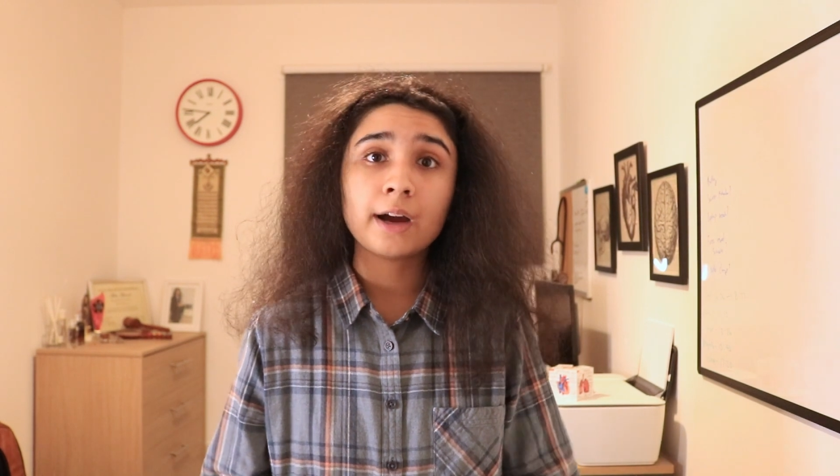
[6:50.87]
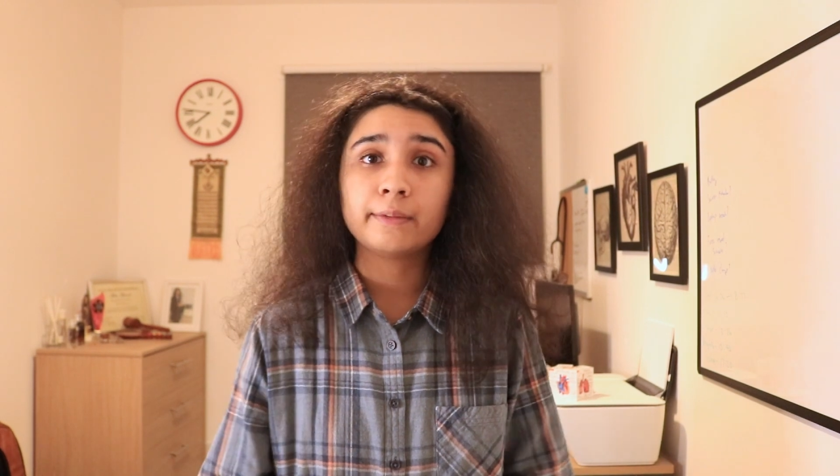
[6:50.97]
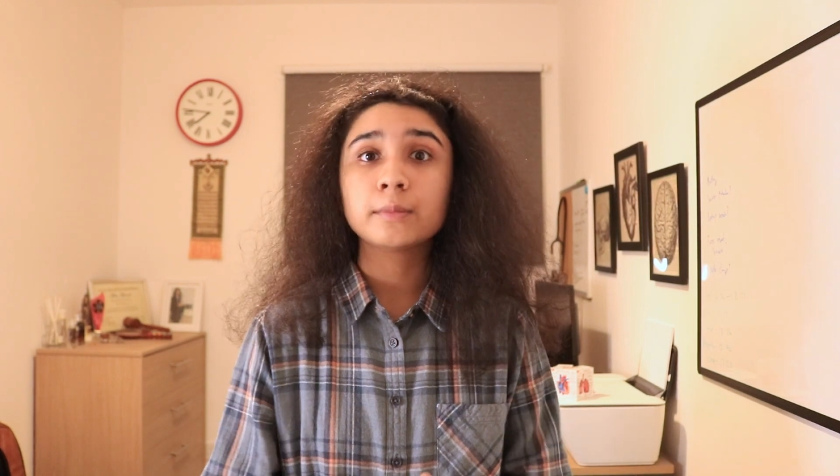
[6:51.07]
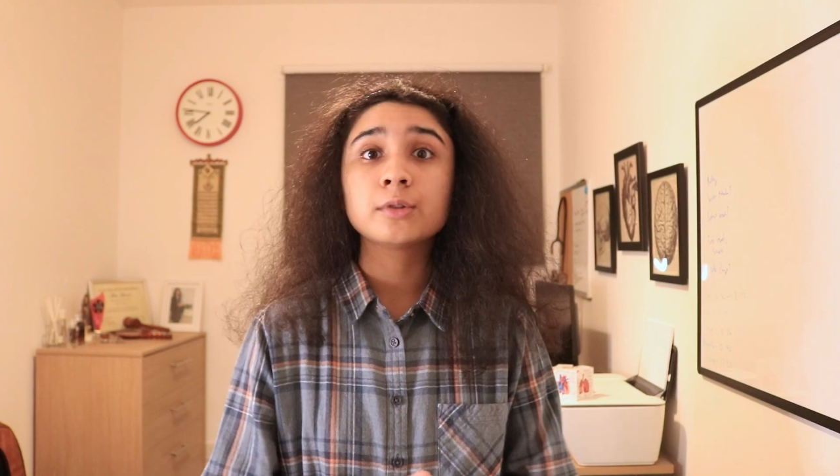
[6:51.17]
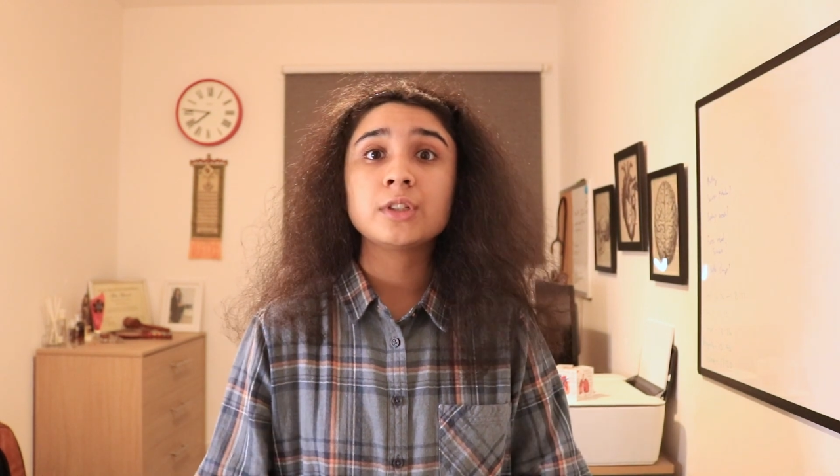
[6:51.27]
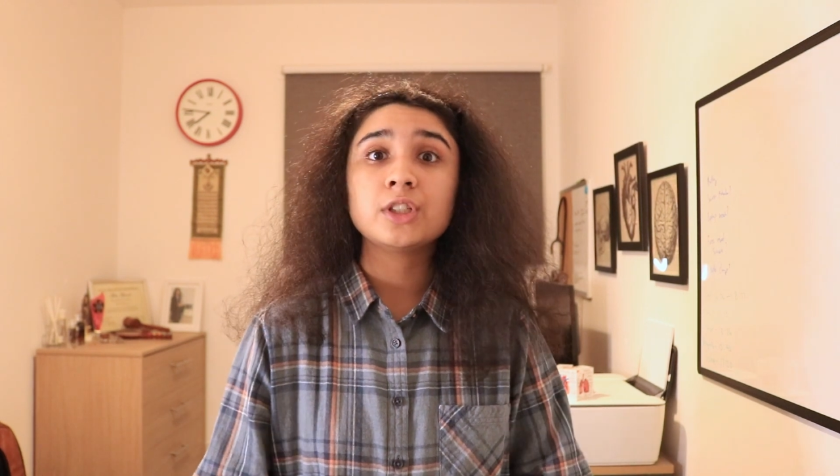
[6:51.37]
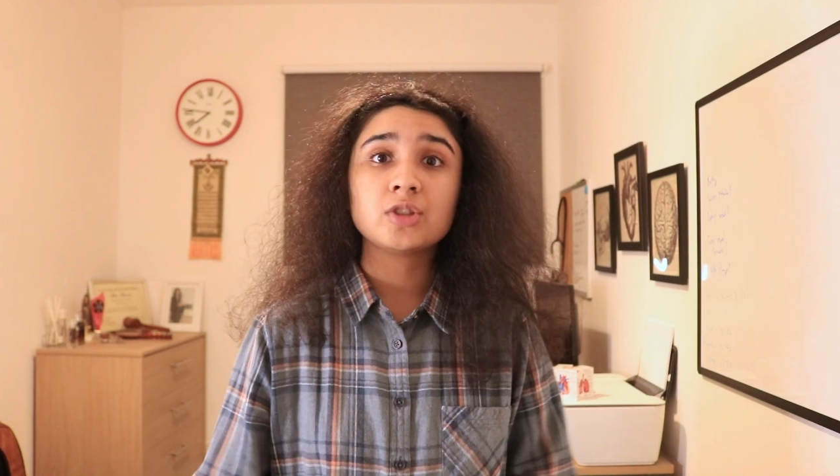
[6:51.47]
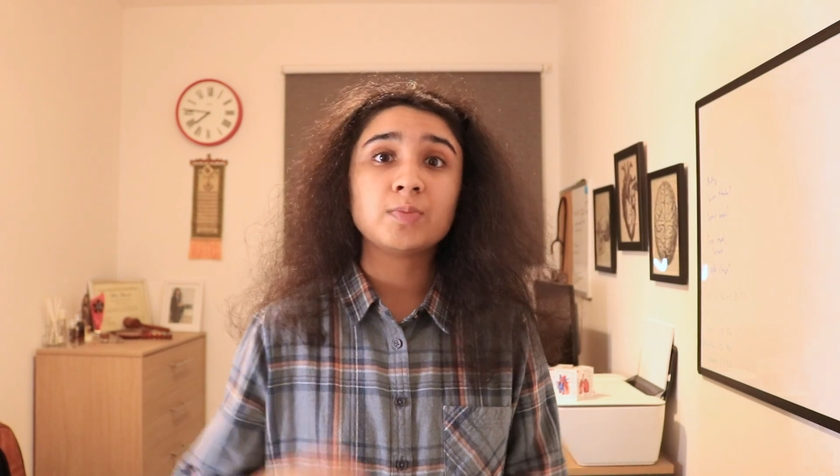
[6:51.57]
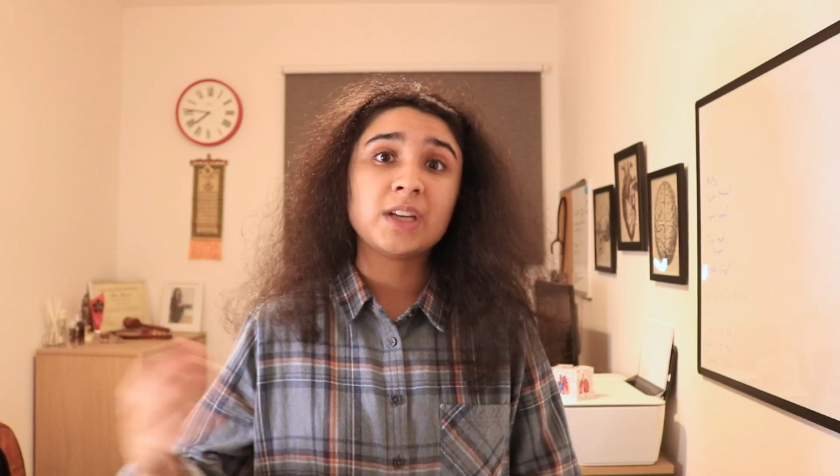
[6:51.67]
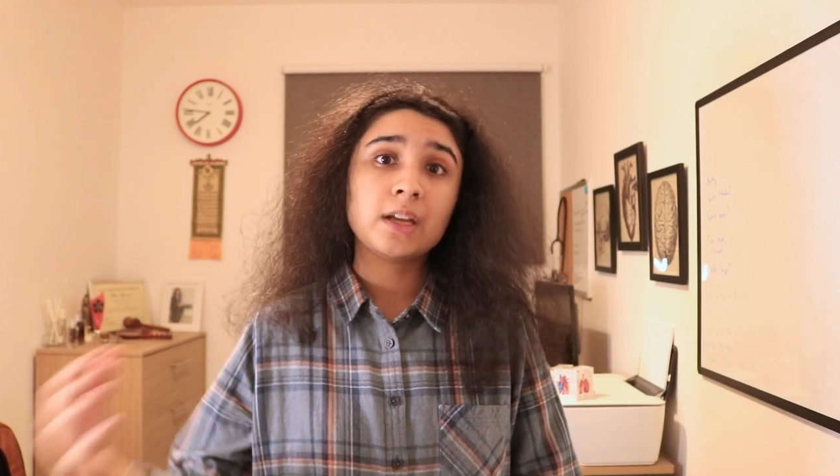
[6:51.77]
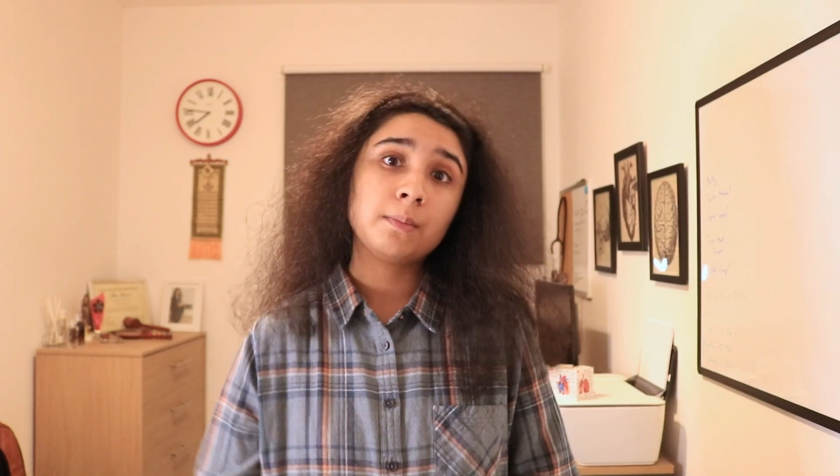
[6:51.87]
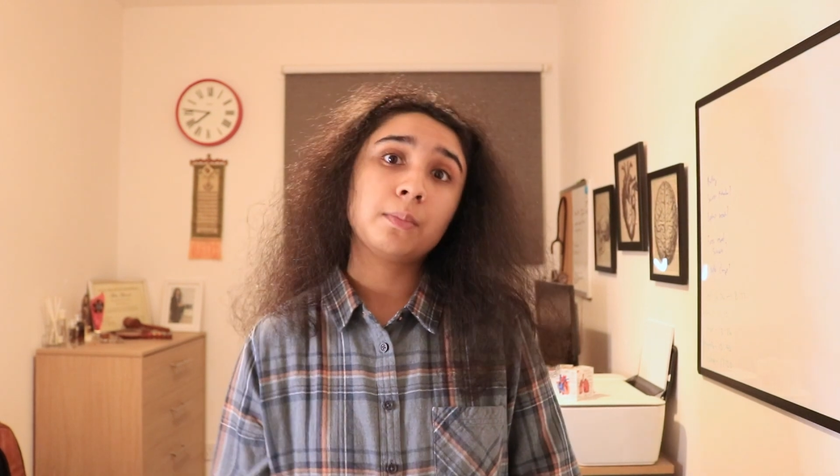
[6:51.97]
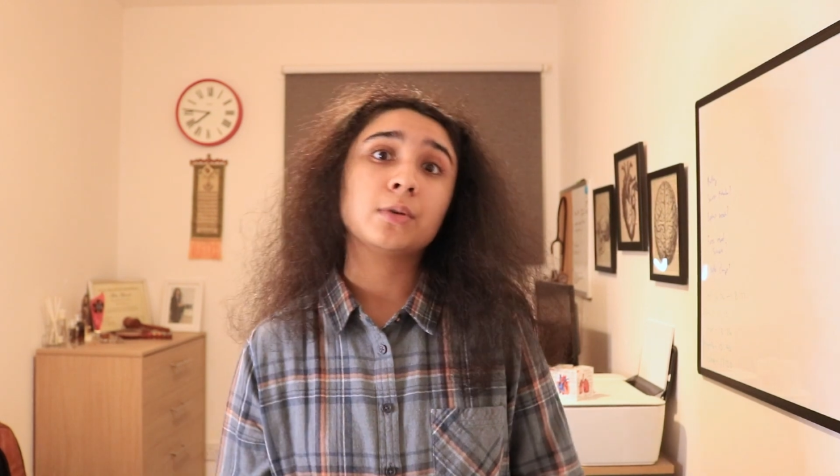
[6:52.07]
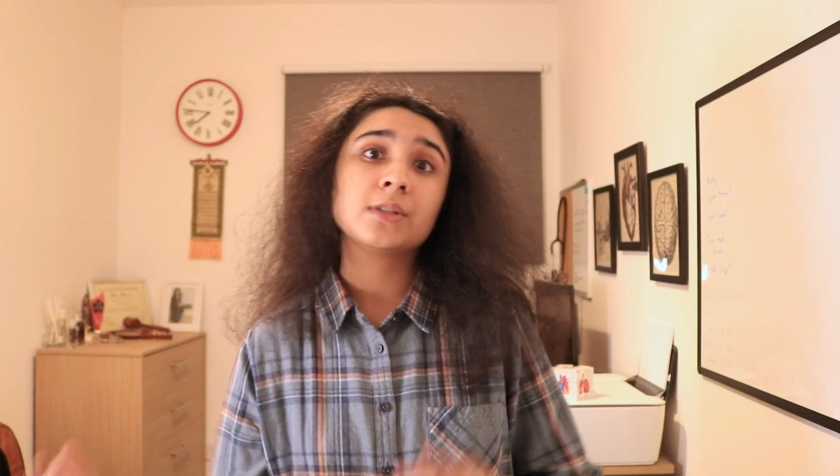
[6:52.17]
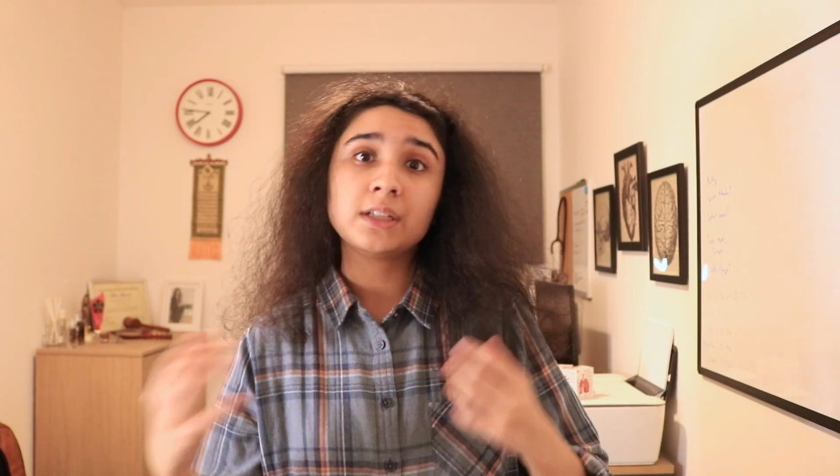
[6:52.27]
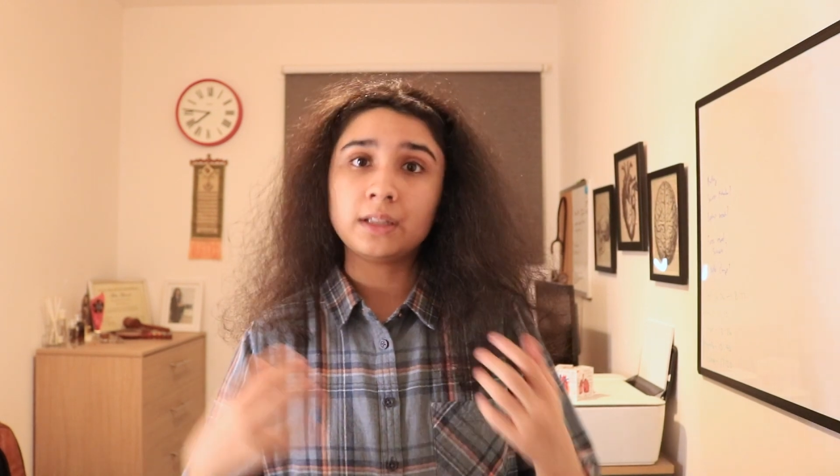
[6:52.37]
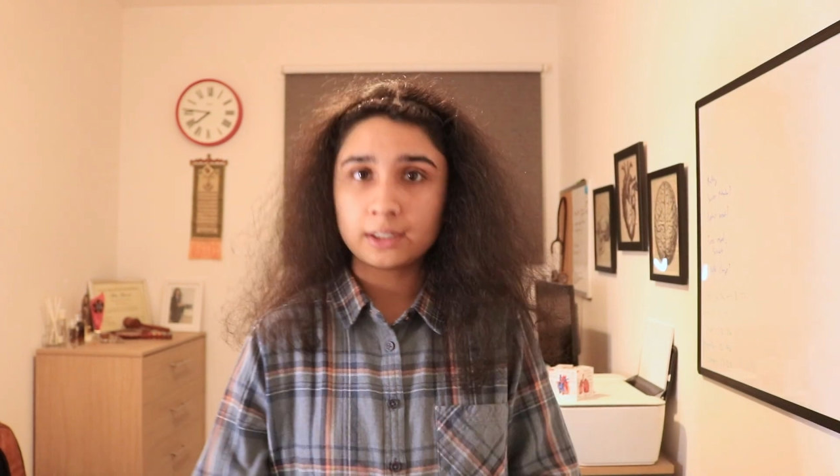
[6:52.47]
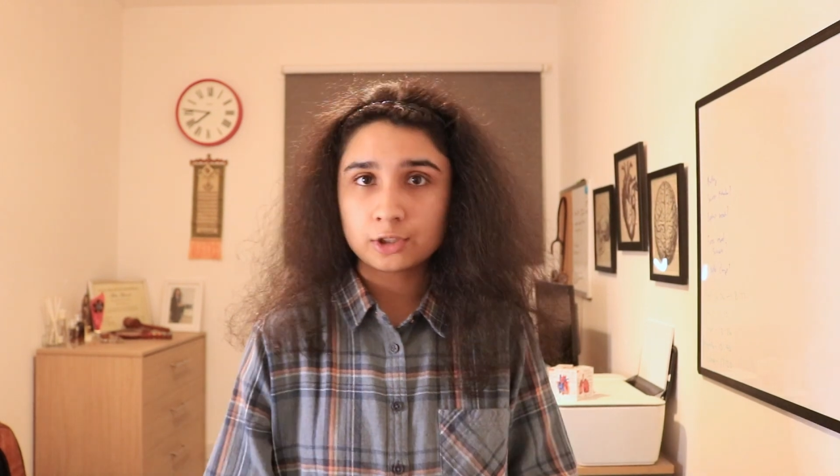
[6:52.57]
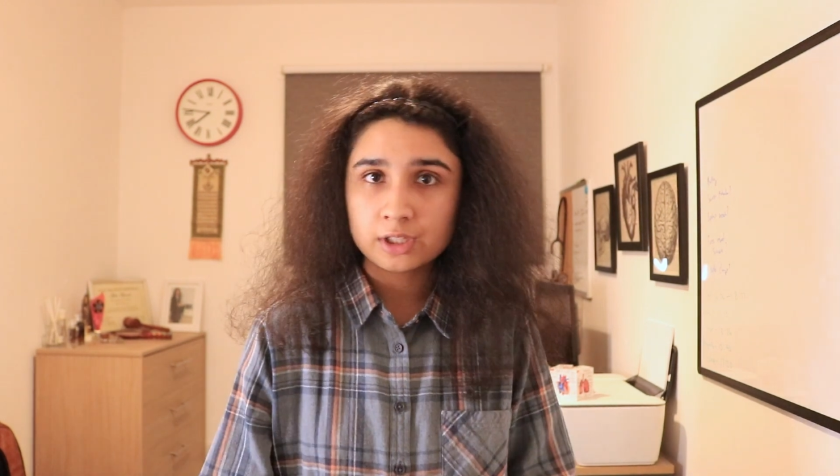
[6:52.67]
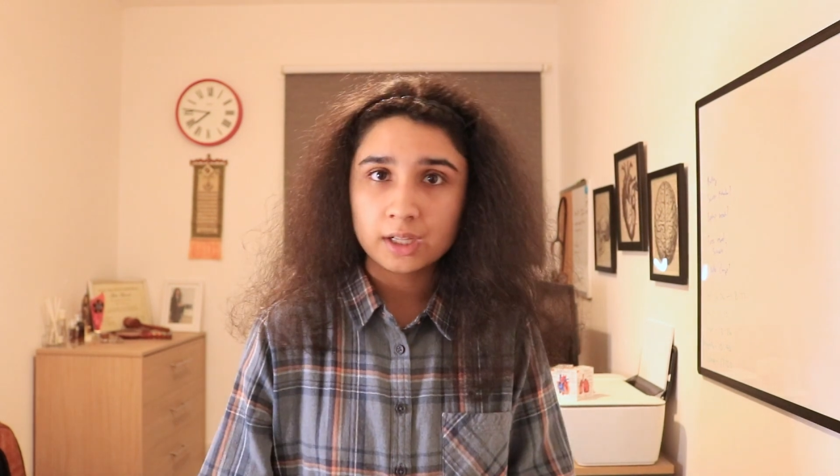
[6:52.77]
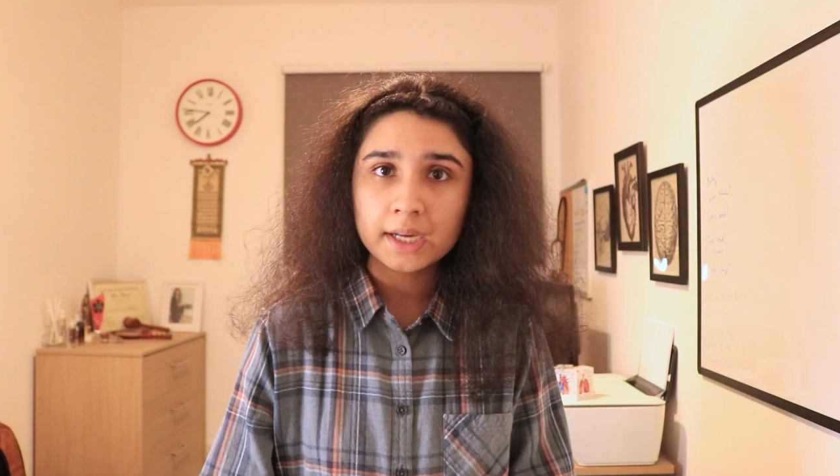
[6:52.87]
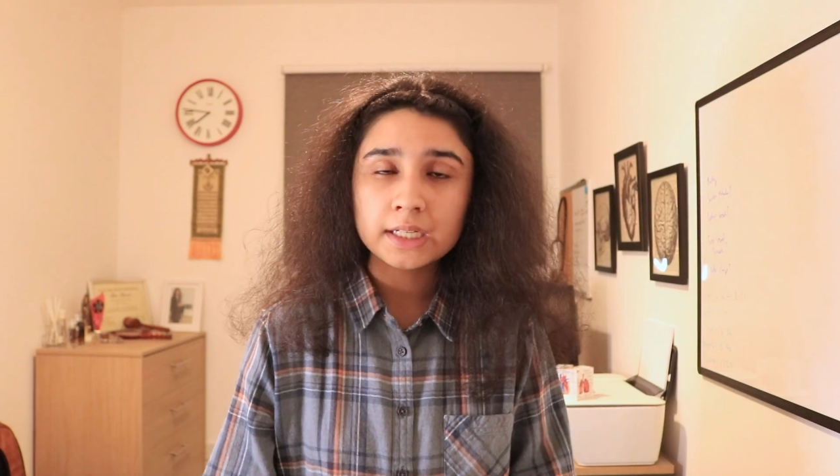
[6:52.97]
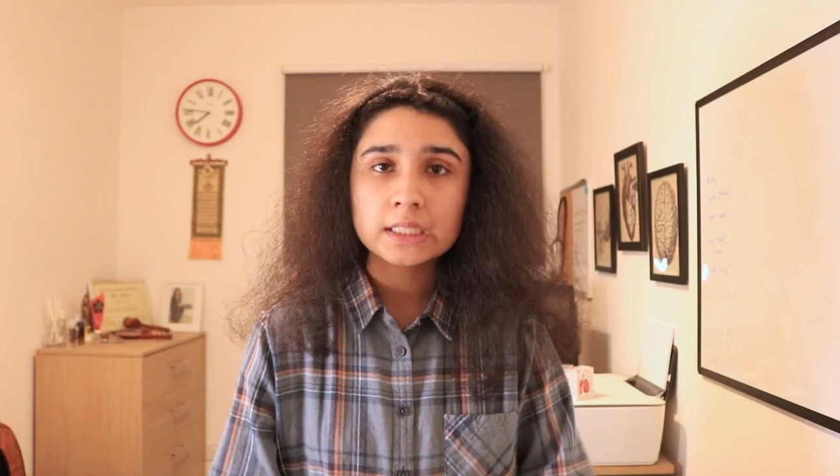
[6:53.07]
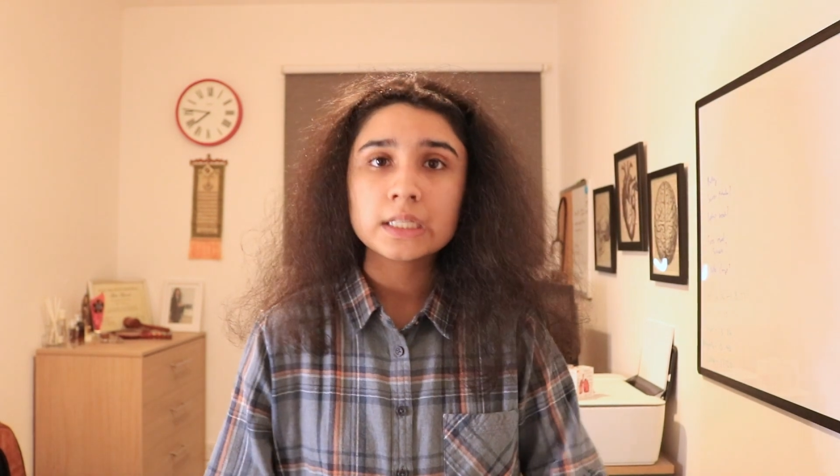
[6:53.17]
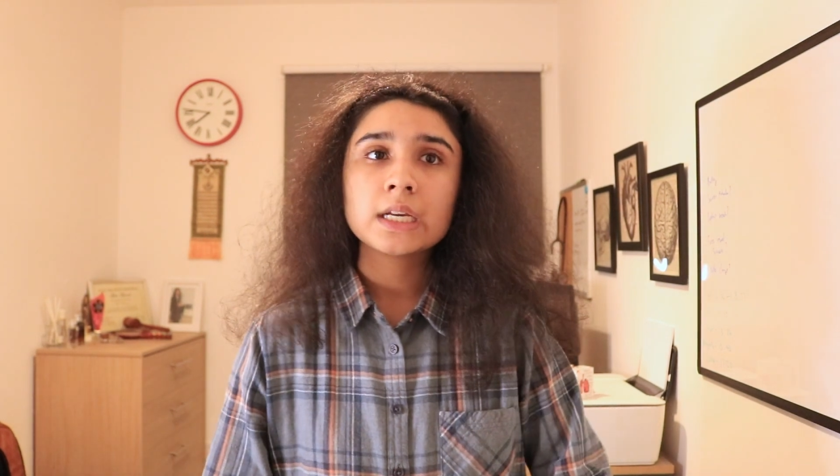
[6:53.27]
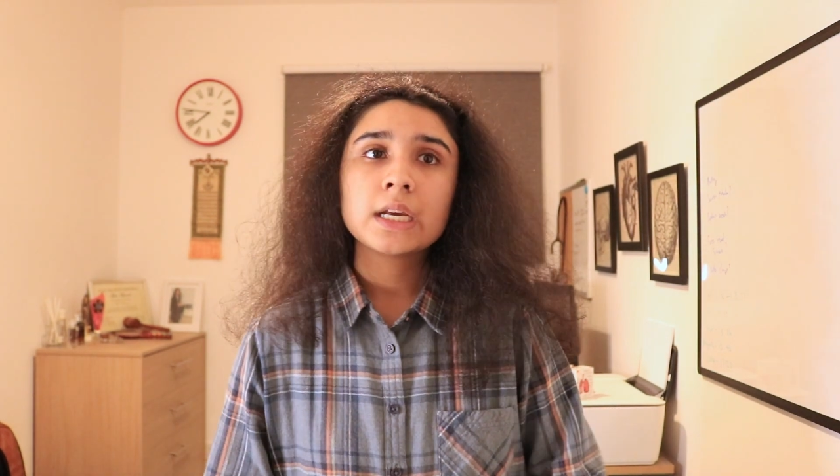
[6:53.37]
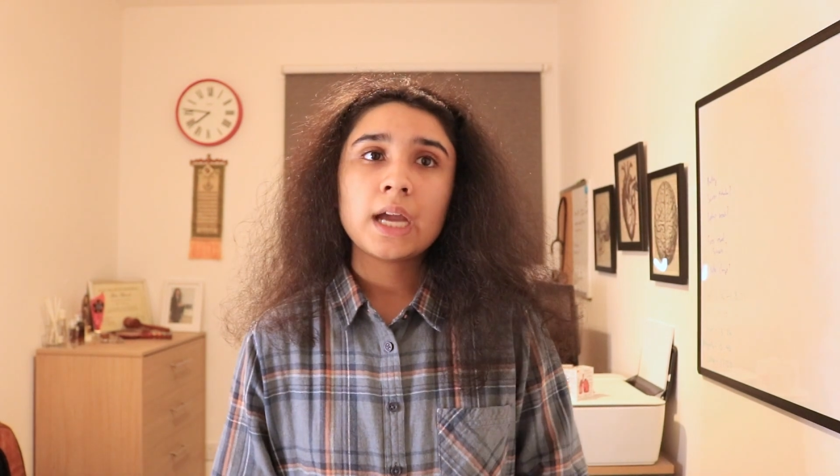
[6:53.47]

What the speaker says: I've mostly just been importing lecture slides